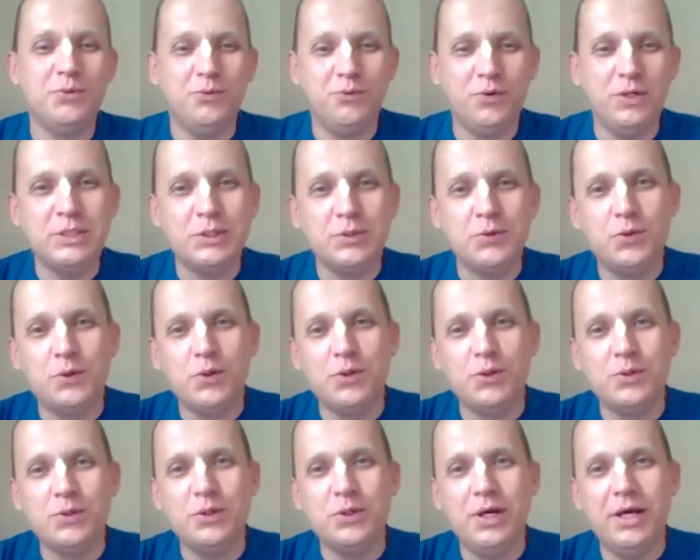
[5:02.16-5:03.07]
first of
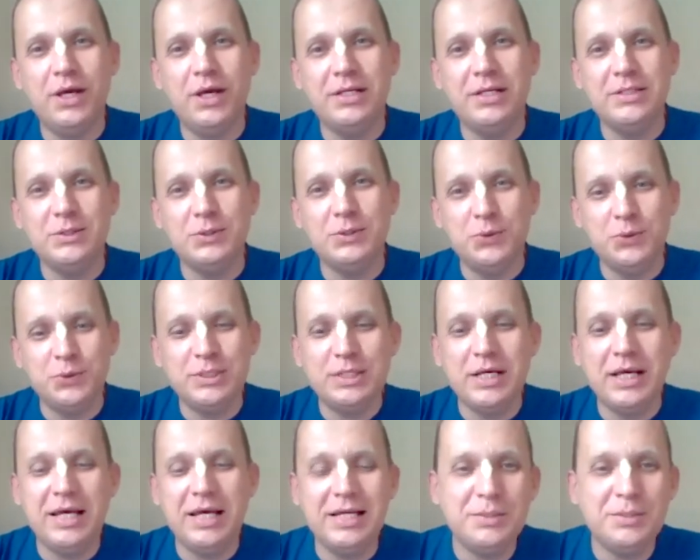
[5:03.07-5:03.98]
all, as you
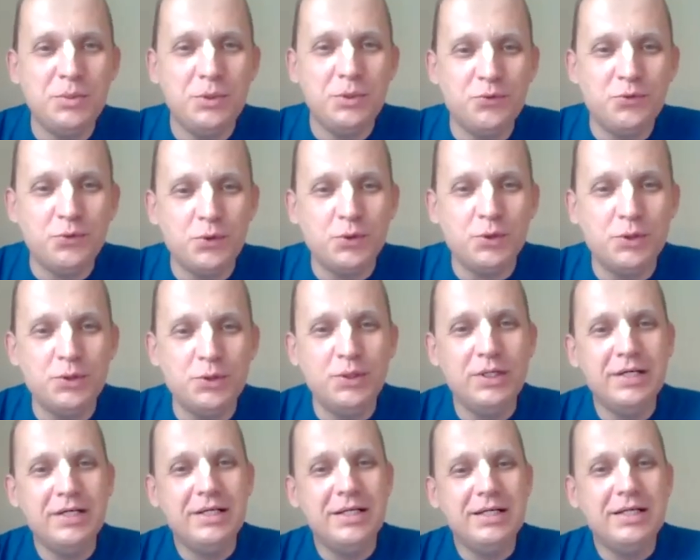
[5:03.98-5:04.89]
said
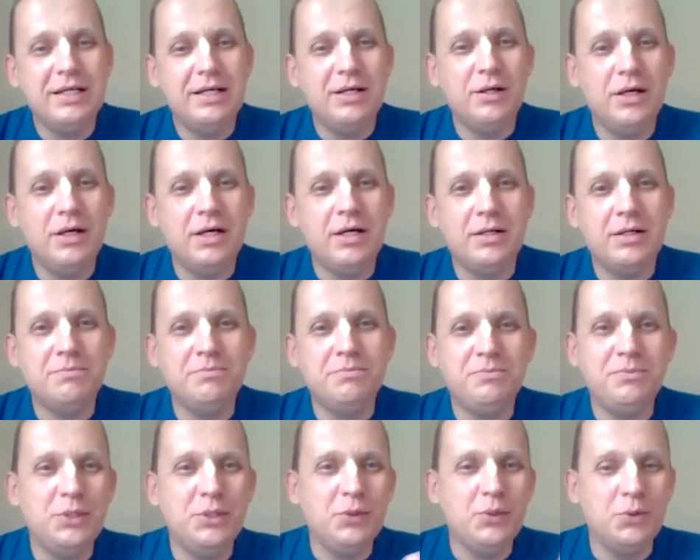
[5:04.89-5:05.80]
before,
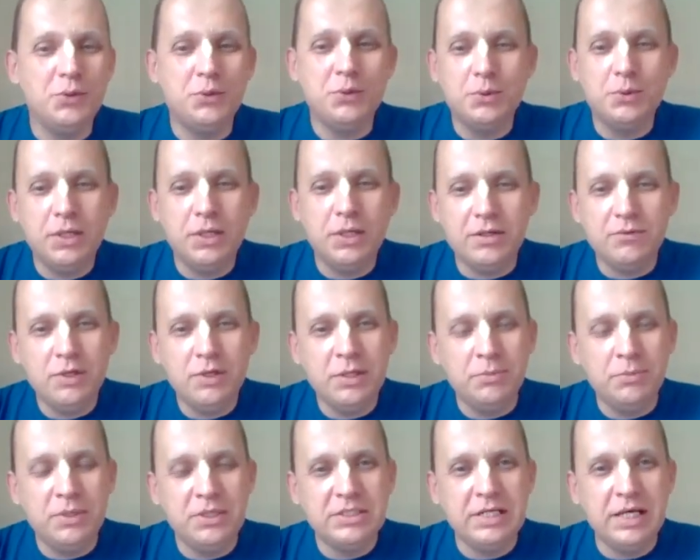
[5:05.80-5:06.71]
you know, like we
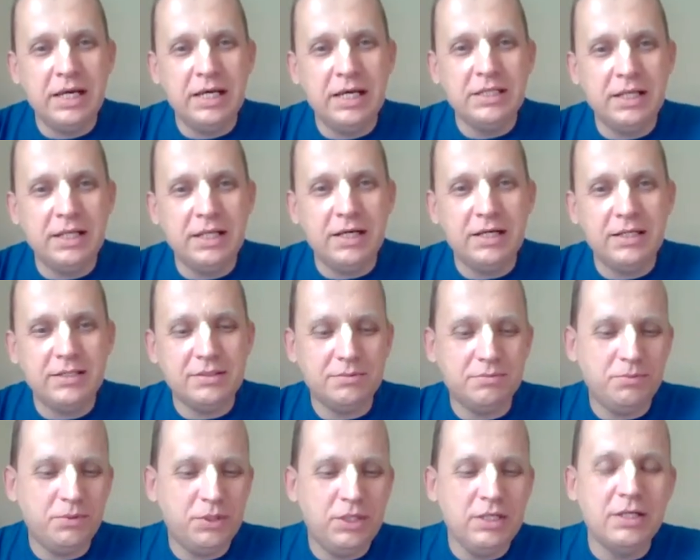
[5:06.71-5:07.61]
represent, like
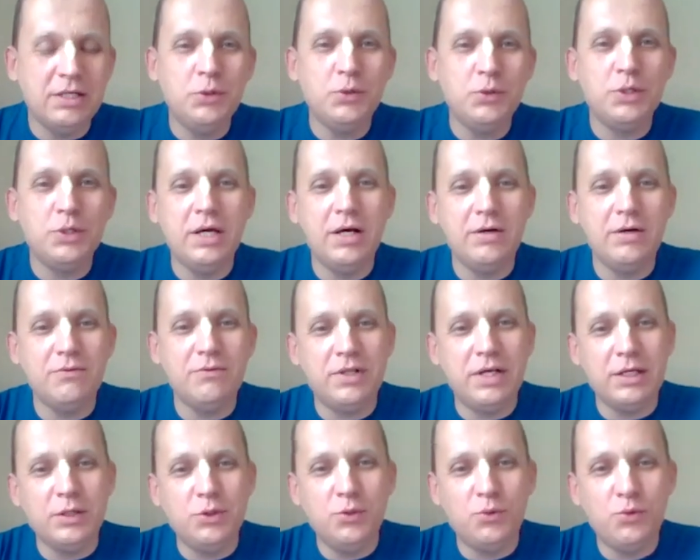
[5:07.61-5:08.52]
here you have
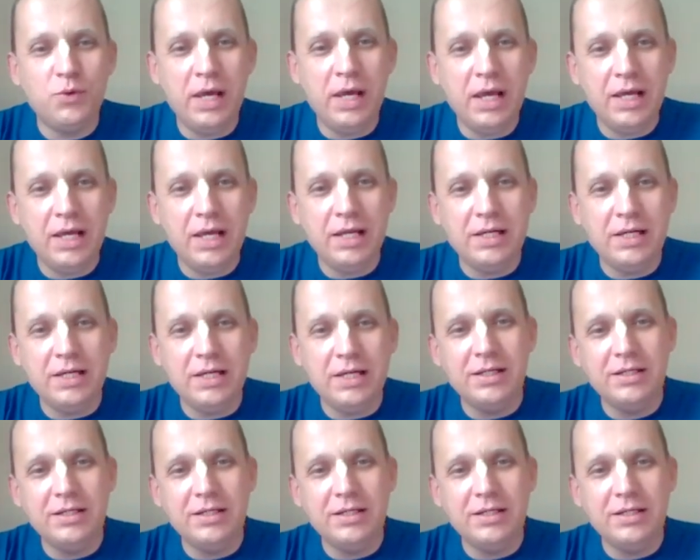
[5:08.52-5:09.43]
like
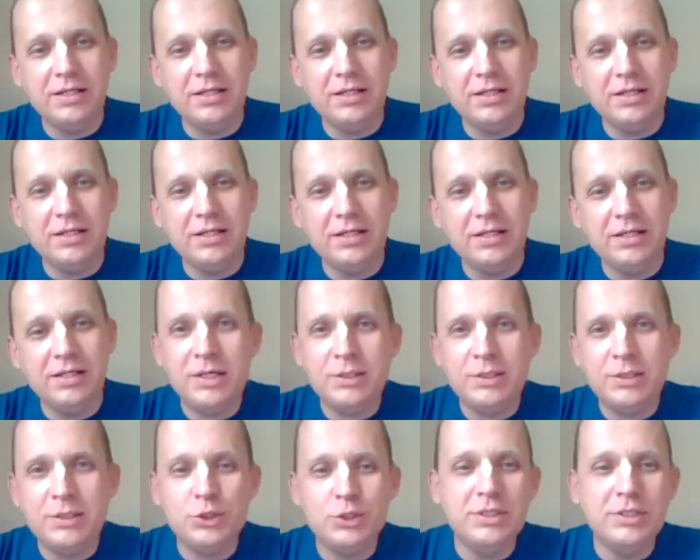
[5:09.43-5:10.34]
Ukrainian,
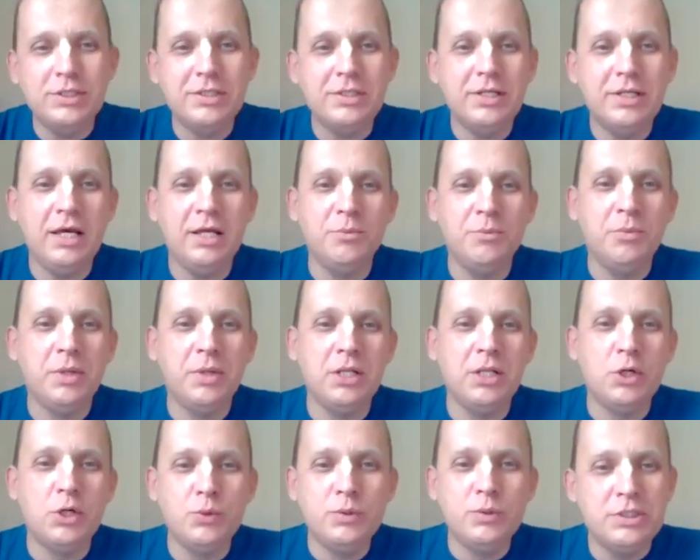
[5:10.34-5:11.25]
Russian, and
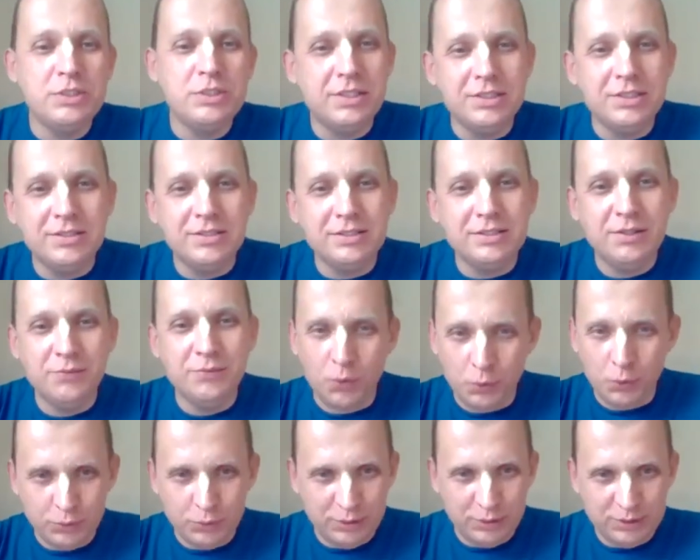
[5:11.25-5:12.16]
Belarusian
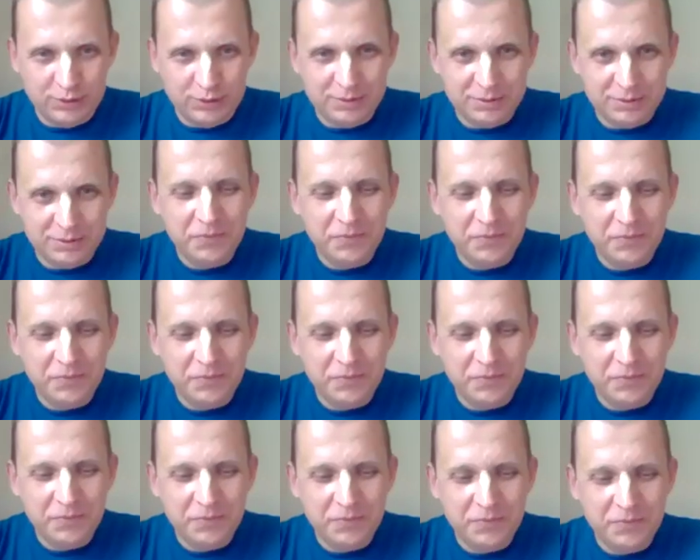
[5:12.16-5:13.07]
devotees.
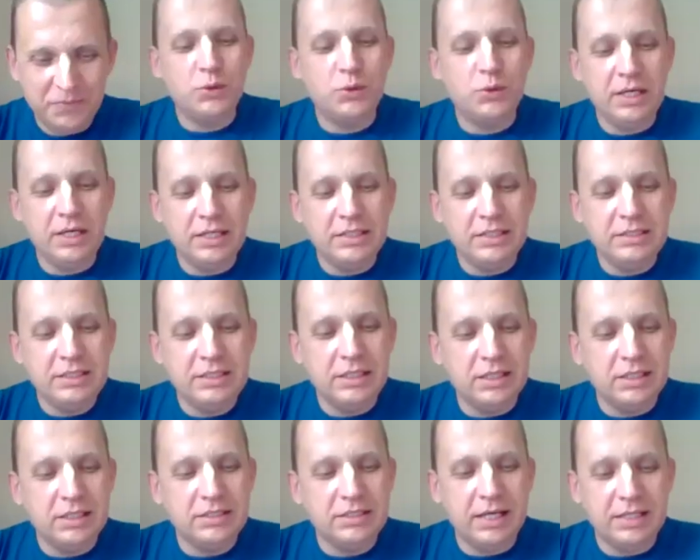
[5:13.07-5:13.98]
So the
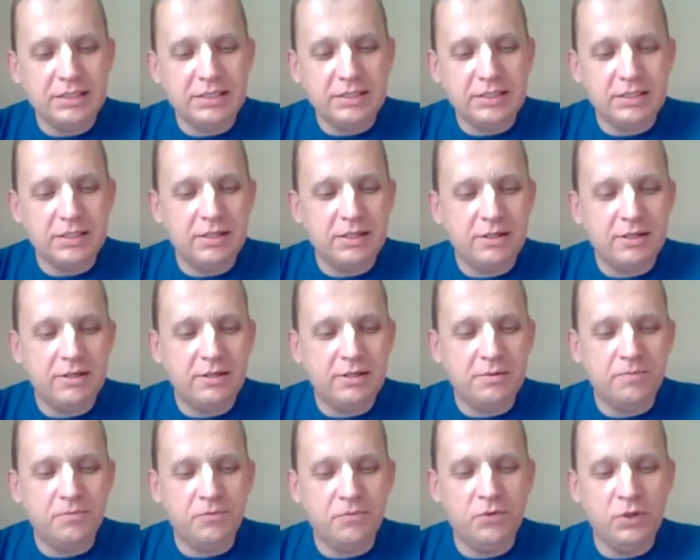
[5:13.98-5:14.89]
idea is that
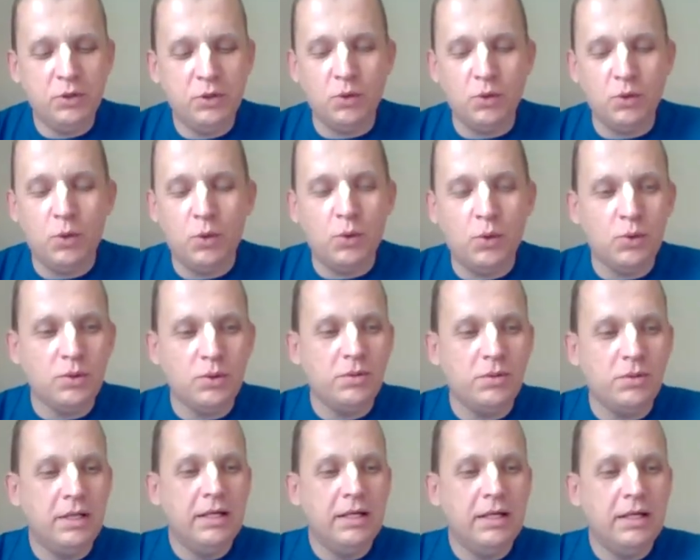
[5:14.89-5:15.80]
we all